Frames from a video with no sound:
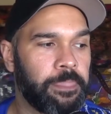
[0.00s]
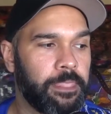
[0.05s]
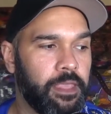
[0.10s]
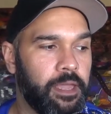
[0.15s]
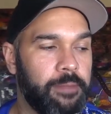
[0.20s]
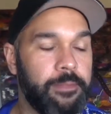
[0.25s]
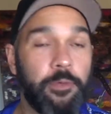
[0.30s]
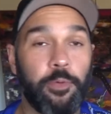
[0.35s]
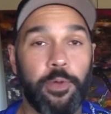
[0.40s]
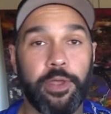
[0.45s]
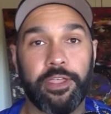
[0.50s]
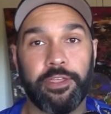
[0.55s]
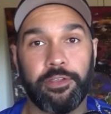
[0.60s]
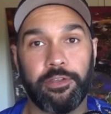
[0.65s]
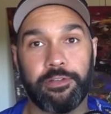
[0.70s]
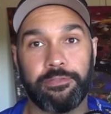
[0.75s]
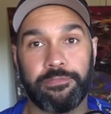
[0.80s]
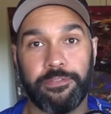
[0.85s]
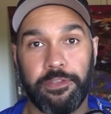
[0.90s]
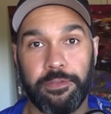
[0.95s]
going to be working on
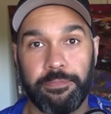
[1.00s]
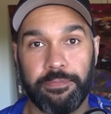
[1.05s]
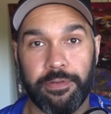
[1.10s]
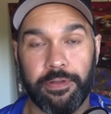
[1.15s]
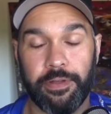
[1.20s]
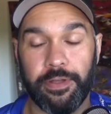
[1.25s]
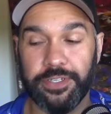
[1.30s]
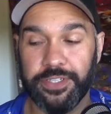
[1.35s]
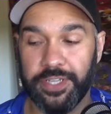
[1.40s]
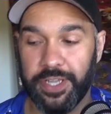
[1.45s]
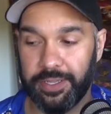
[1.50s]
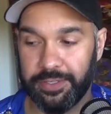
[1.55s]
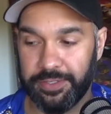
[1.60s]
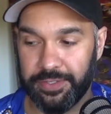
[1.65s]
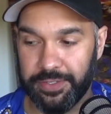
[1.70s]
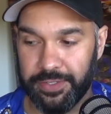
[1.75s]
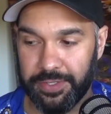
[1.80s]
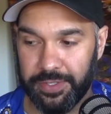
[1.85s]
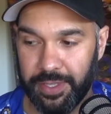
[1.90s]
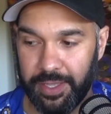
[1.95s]
a few
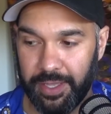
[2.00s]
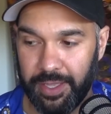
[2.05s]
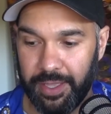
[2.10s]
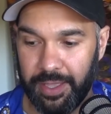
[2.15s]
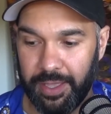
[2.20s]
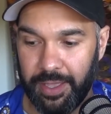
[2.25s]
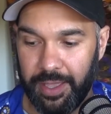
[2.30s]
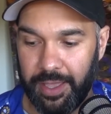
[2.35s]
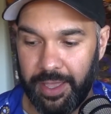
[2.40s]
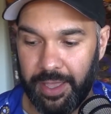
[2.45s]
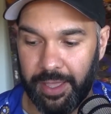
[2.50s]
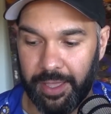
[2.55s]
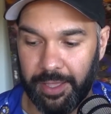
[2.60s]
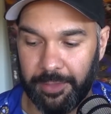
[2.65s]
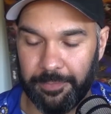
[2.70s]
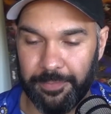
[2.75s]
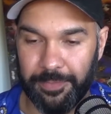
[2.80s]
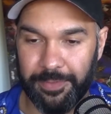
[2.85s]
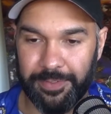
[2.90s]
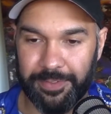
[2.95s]
projects.
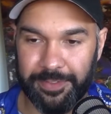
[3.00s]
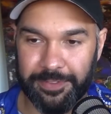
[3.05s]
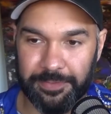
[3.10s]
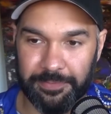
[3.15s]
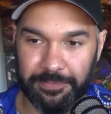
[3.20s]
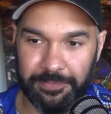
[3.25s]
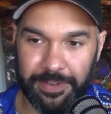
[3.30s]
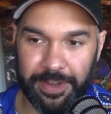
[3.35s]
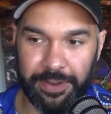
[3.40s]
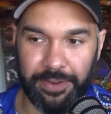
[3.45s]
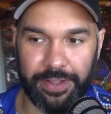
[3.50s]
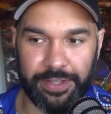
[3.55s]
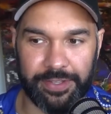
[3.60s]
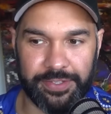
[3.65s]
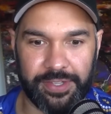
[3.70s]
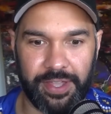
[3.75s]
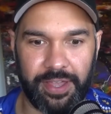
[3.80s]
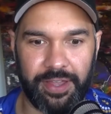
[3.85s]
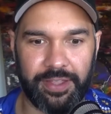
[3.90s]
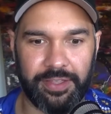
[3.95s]
Some very
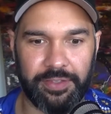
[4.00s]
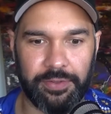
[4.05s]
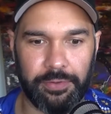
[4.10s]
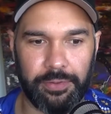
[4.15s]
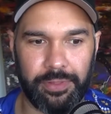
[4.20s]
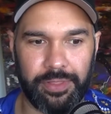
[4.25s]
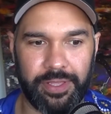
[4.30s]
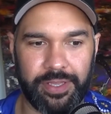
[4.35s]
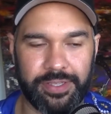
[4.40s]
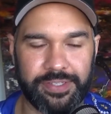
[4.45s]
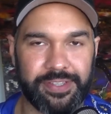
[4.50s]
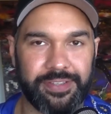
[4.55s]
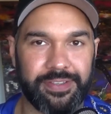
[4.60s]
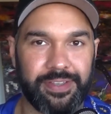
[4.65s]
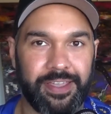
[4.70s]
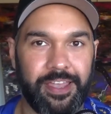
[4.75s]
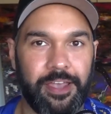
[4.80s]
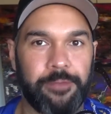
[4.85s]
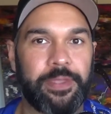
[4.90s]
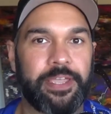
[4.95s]
exciting, cool things are
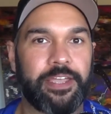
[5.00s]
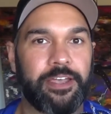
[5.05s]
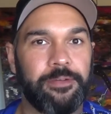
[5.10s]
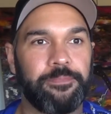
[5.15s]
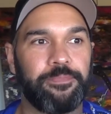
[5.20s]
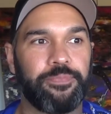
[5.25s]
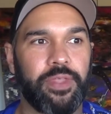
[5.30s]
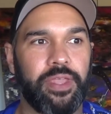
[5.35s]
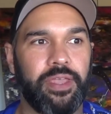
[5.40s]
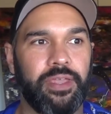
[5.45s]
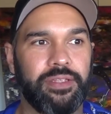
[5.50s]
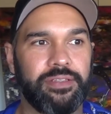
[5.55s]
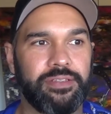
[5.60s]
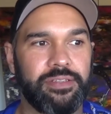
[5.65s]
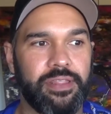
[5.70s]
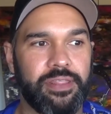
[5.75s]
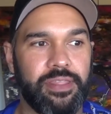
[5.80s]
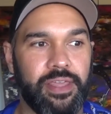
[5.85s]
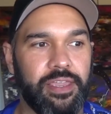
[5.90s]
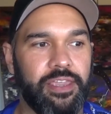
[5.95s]
coming up.
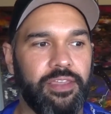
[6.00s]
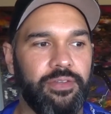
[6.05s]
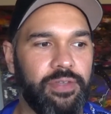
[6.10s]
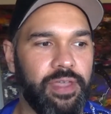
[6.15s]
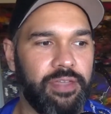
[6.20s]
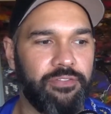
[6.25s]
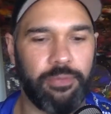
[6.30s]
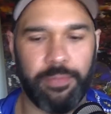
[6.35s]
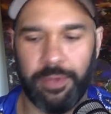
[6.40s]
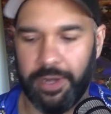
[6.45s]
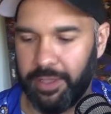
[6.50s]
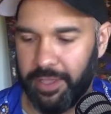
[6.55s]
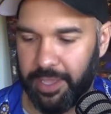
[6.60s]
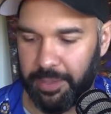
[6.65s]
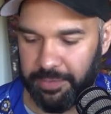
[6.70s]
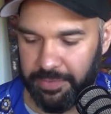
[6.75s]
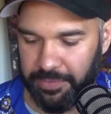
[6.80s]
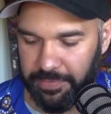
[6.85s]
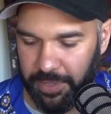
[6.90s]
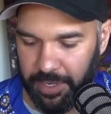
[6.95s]
And thank you, everybody who
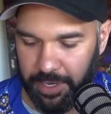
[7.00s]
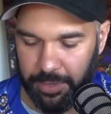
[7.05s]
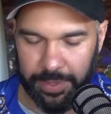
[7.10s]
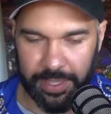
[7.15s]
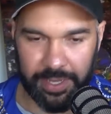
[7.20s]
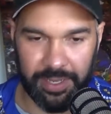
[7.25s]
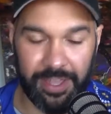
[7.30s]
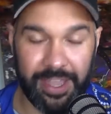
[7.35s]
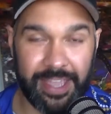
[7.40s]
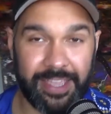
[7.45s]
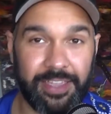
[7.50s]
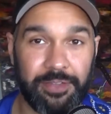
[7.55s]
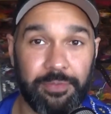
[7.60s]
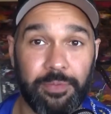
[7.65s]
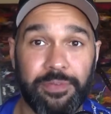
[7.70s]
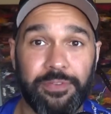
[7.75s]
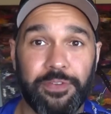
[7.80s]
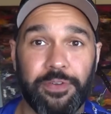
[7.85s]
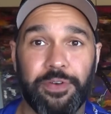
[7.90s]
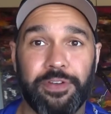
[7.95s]
keeps following and liking.
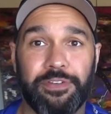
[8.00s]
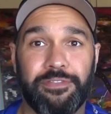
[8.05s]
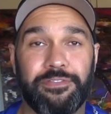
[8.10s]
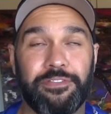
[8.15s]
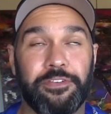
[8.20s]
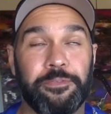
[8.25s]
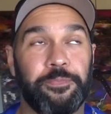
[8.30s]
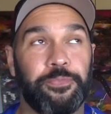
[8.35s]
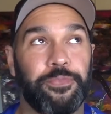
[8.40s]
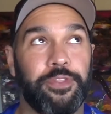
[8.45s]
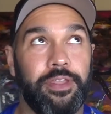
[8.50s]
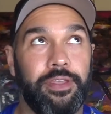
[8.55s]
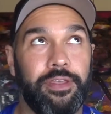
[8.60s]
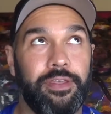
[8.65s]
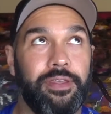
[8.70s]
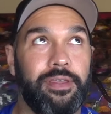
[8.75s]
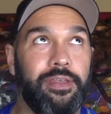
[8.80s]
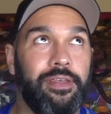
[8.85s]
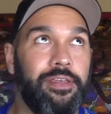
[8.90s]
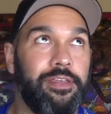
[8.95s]
We've gone from
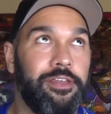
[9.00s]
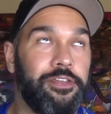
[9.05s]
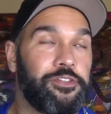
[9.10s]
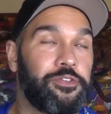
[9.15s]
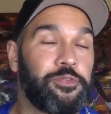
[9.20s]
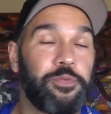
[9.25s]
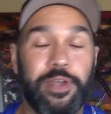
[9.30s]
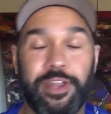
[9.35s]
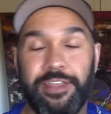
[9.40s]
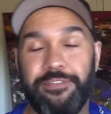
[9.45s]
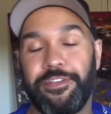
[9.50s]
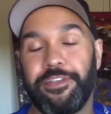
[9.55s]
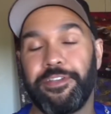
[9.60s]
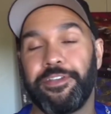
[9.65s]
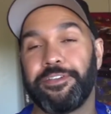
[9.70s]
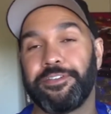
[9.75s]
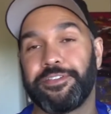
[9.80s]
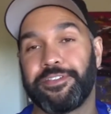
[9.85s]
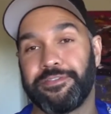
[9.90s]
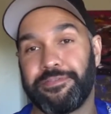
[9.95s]
20
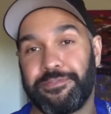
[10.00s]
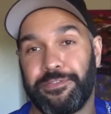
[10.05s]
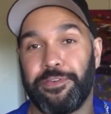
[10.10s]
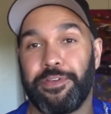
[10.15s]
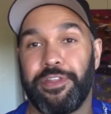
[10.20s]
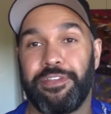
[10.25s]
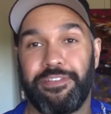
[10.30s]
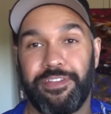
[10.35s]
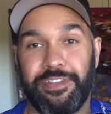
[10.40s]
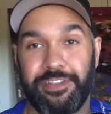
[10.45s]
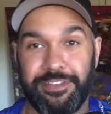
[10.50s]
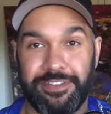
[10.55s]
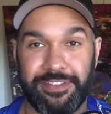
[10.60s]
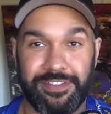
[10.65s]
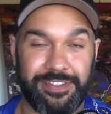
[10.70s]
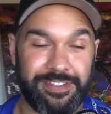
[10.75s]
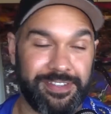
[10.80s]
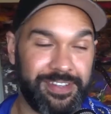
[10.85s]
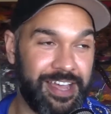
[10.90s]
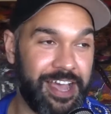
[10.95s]
views to 40 views
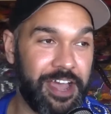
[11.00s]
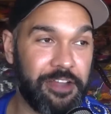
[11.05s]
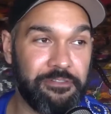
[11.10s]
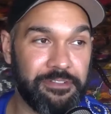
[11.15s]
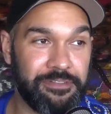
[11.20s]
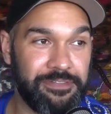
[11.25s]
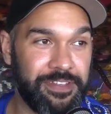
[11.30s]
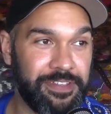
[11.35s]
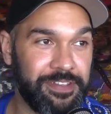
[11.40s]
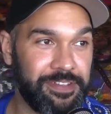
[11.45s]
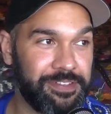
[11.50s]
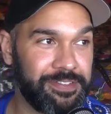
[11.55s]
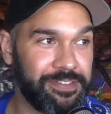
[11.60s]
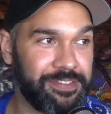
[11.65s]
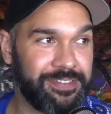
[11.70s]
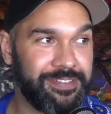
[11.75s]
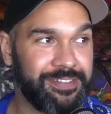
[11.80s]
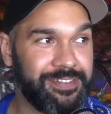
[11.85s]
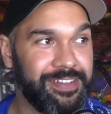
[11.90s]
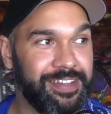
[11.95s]
to 100 views,
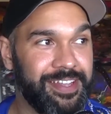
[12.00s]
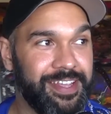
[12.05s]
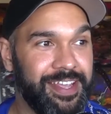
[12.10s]
and